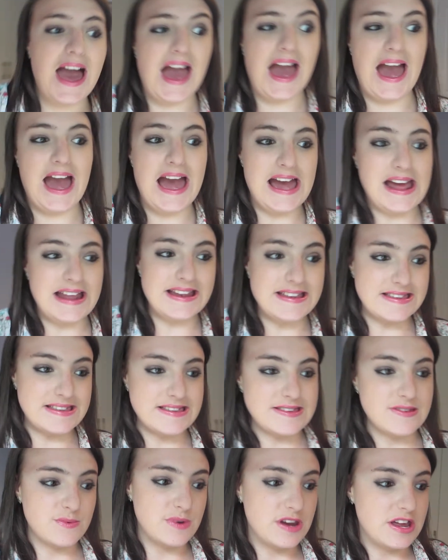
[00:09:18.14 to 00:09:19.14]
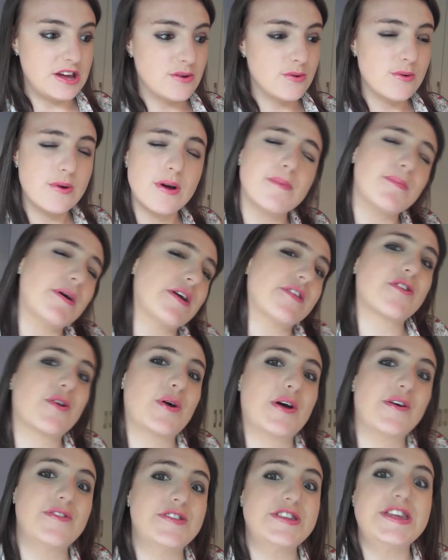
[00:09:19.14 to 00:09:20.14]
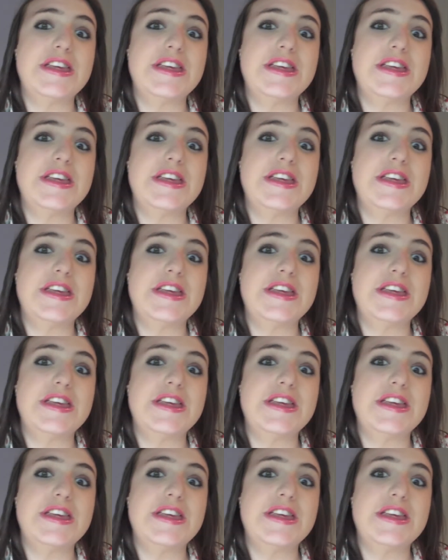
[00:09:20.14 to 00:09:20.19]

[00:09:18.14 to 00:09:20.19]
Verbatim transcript: and we're now about to go out for